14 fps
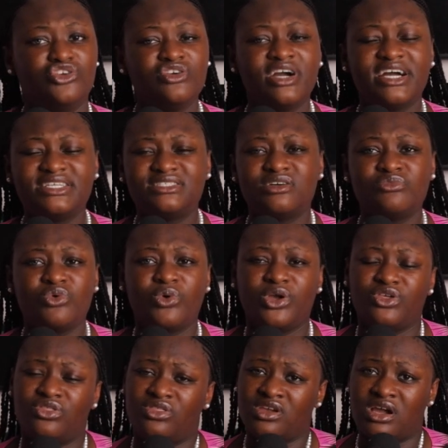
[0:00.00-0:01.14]
you guys tell me what
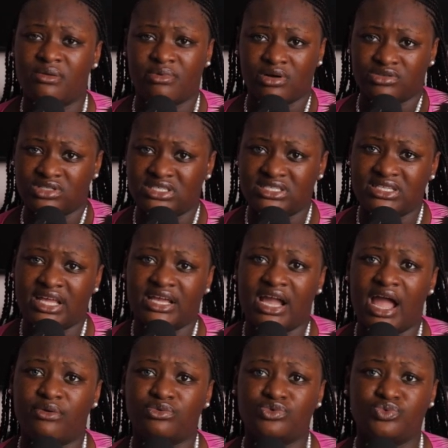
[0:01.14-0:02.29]
you think about this. Like,
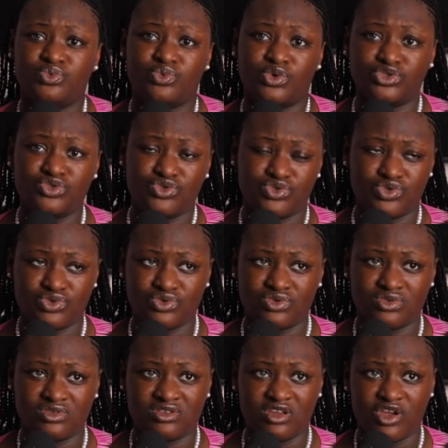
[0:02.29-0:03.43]
I would want
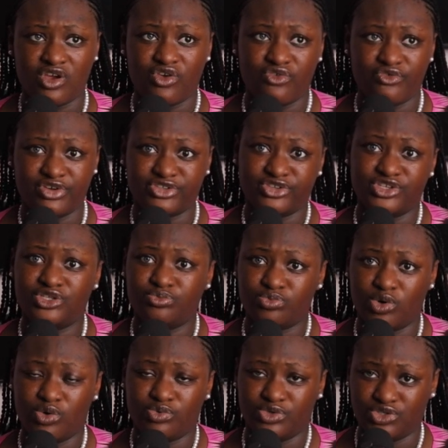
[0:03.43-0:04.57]
to resonate
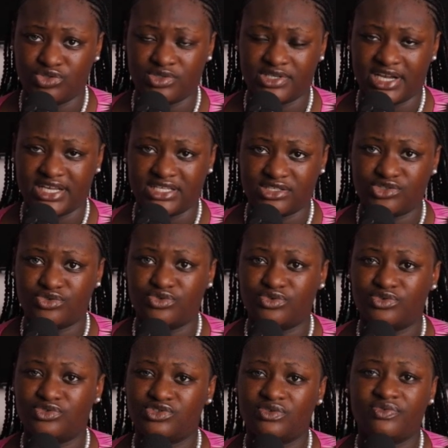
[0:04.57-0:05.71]
more with you guys. So
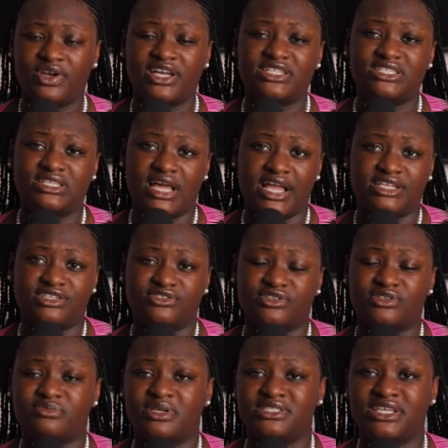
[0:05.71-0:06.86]
don't forget to like,
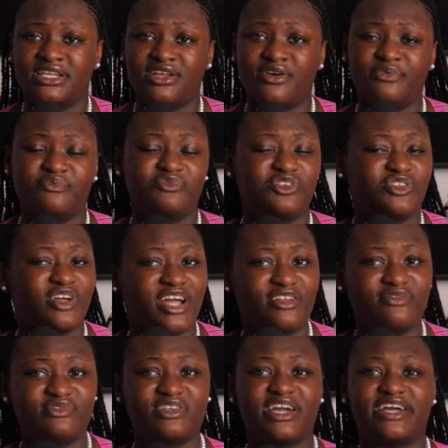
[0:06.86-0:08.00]
subscribe to my channel, and I
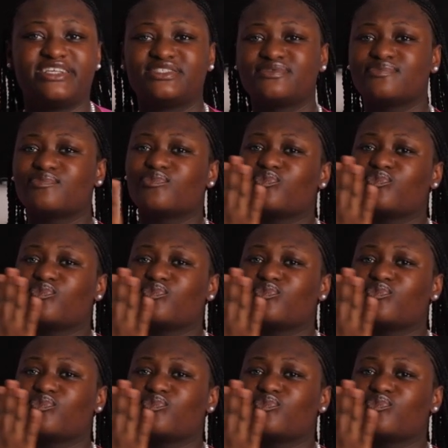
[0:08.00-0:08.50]
love you guys.